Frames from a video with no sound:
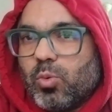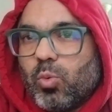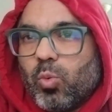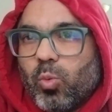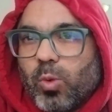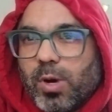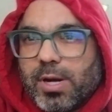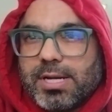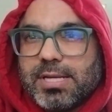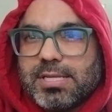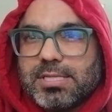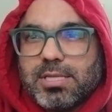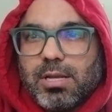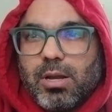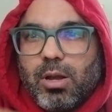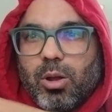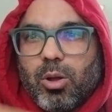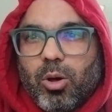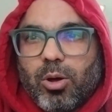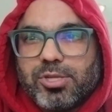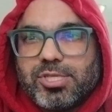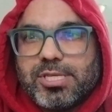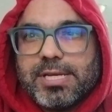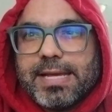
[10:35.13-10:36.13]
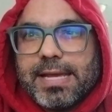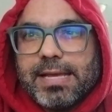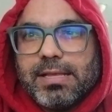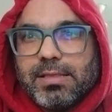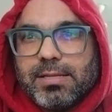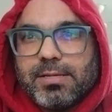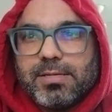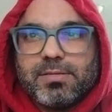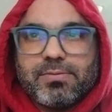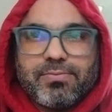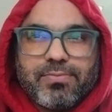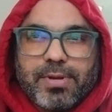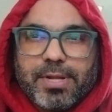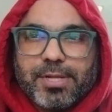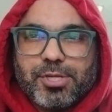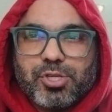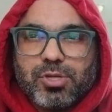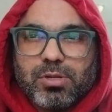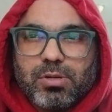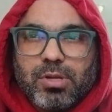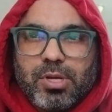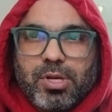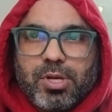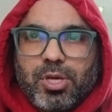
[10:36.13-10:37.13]
What is the logic in the
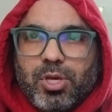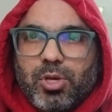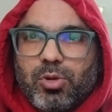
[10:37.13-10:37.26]
definition?